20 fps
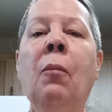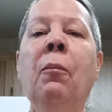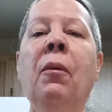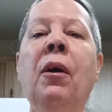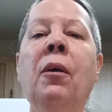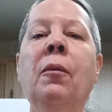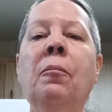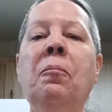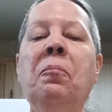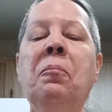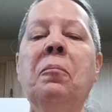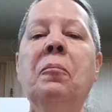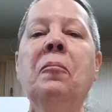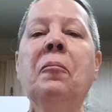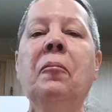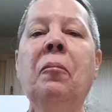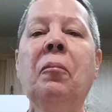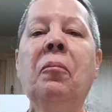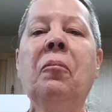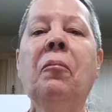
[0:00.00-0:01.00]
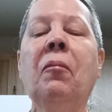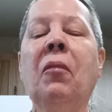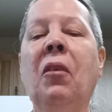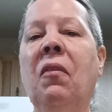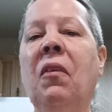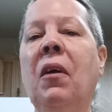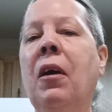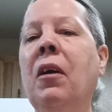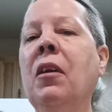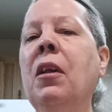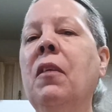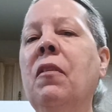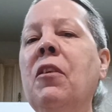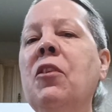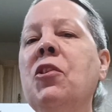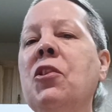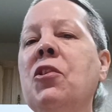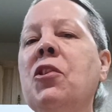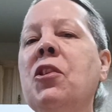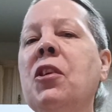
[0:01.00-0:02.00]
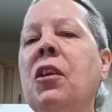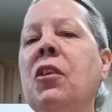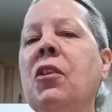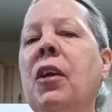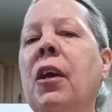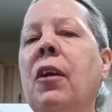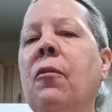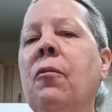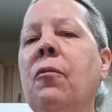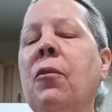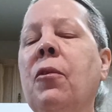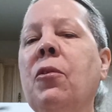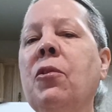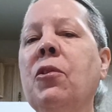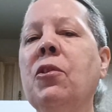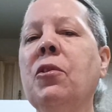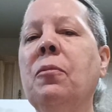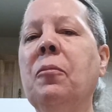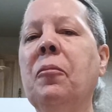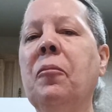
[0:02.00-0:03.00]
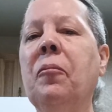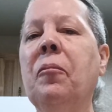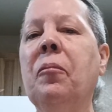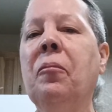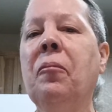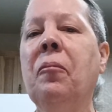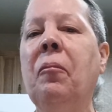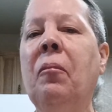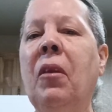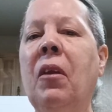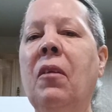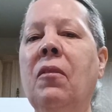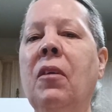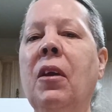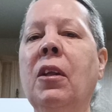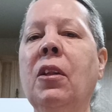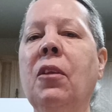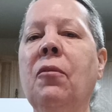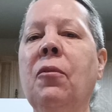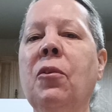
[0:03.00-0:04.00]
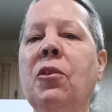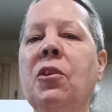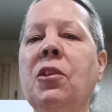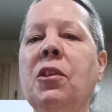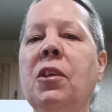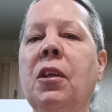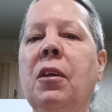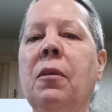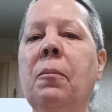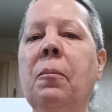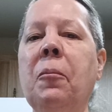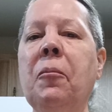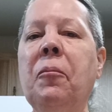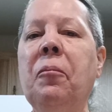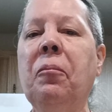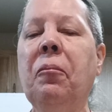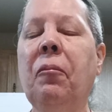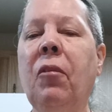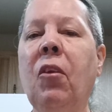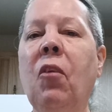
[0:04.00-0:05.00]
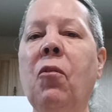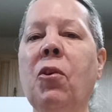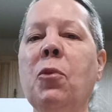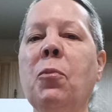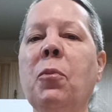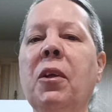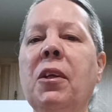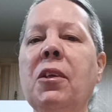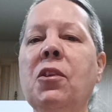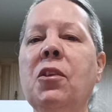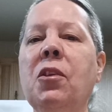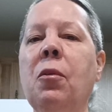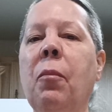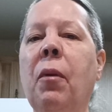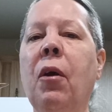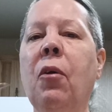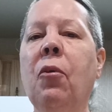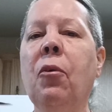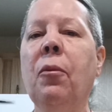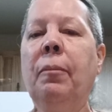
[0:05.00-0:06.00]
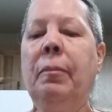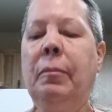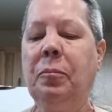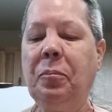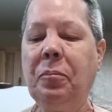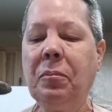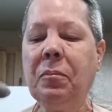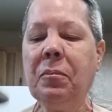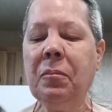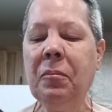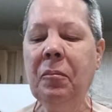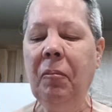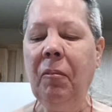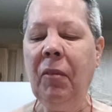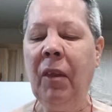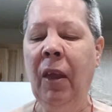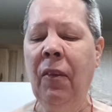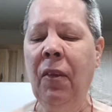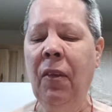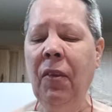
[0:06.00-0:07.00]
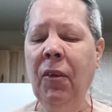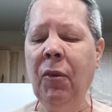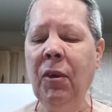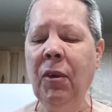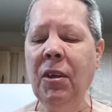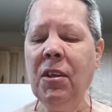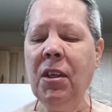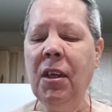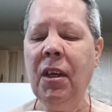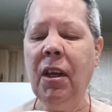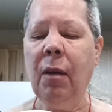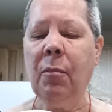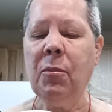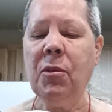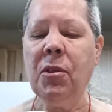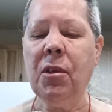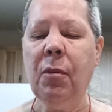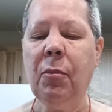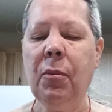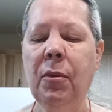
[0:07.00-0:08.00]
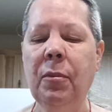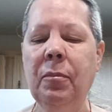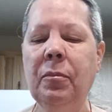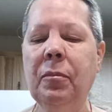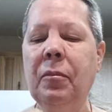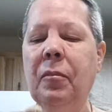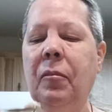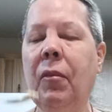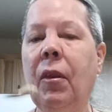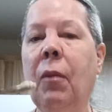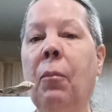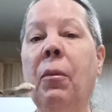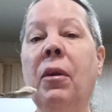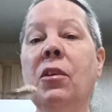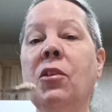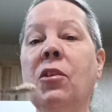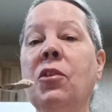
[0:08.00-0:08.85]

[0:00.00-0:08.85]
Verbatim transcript: But the honey and the ginseng take first take the first seat, first place in your mouth. And then the green tea comes up. But